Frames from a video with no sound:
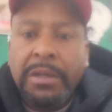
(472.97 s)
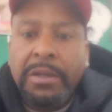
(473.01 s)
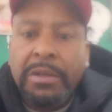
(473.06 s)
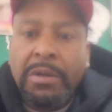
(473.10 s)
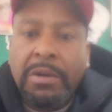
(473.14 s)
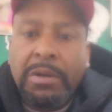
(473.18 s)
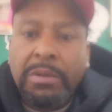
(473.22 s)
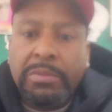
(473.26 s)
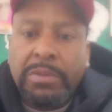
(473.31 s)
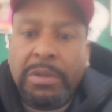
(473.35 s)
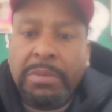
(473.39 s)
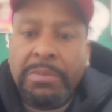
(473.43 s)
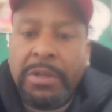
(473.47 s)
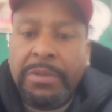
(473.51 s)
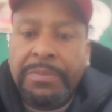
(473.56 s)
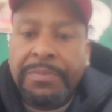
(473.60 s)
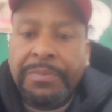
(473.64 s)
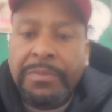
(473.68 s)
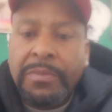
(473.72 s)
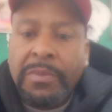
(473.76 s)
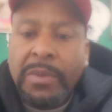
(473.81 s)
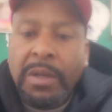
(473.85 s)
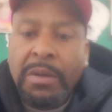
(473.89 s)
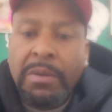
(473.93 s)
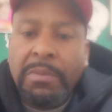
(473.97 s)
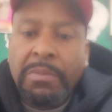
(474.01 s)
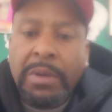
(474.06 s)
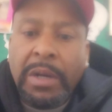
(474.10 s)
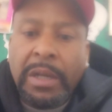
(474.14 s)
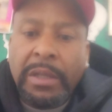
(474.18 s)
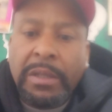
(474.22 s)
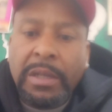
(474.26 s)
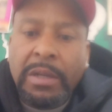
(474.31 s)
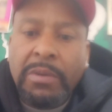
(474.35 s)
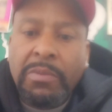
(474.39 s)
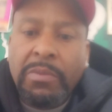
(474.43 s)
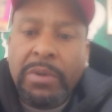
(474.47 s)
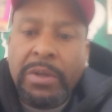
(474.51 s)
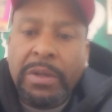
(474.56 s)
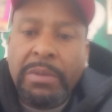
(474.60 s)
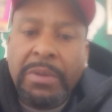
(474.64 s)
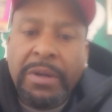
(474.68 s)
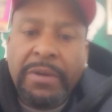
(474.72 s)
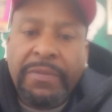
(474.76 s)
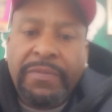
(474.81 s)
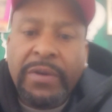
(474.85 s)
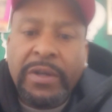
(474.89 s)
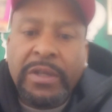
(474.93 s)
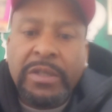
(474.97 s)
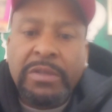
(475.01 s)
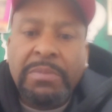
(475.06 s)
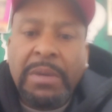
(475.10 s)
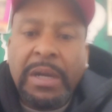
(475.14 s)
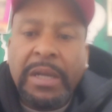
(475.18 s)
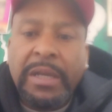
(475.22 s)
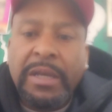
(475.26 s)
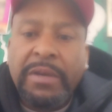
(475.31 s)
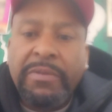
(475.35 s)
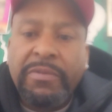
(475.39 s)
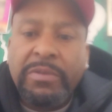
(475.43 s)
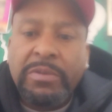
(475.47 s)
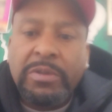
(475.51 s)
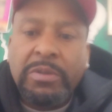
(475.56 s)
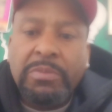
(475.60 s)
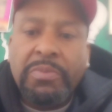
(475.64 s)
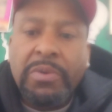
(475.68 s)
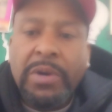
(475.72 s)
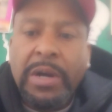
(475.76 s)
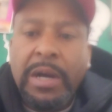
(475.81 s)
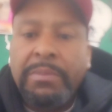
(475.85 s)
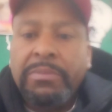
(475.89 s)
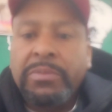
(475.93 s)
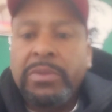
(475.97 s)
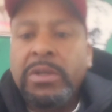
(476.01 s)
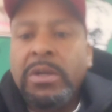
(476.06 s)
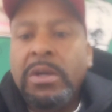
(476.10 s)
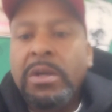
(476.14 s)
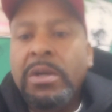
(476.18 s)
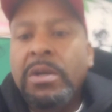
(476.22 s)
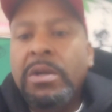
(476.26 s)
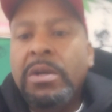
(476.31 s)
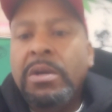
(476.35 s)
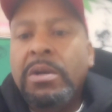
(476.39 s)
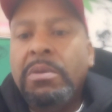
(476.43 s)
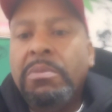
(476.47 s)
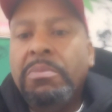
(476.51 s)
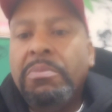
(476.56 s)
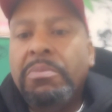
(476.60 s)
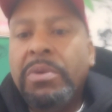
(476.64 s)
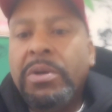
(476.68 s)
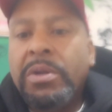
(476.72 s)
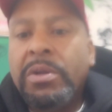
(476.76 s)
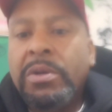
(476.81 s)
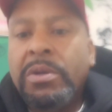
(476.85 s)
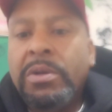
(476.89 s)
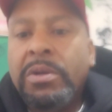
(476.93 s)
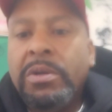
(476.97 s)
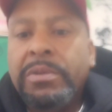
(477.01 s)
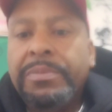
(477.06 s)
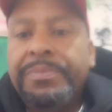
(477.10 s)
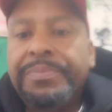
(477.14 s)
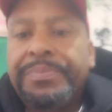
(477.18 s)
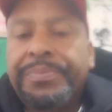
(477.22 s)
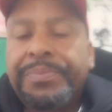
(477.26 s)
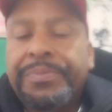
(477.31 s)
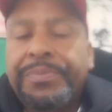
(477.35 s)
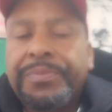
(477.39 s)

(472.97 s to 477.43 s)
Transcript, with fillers: You know what I'm talking about? But I think one of them motherfuckers might give him some problems. But uh,